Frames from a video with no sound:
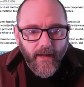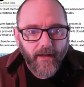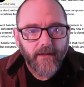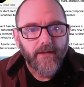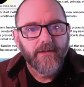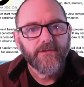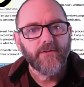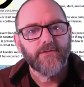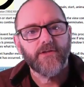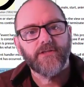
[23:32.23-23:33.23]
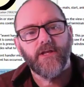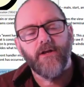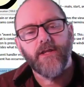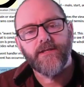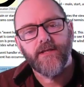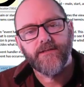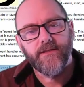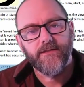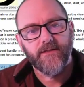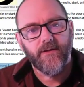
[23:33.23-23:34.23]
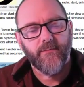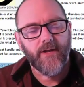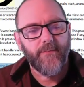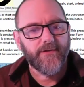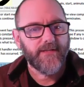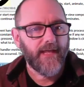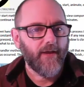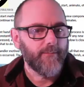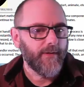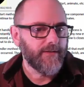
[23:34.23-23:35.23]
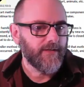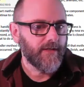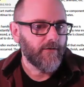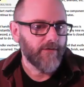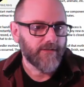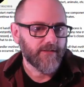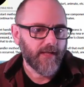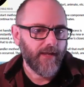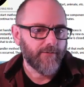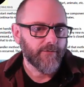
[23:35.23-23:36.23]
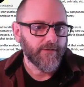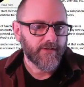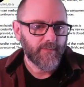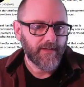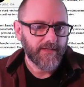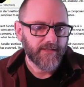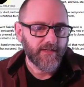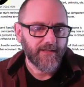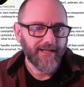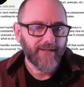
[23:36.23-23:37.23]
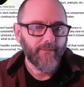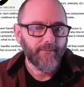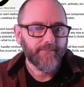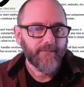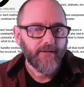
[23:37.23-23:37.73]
Yeah, so it's just, all it does is when I press the count button, it increases a counter and displays it in a label.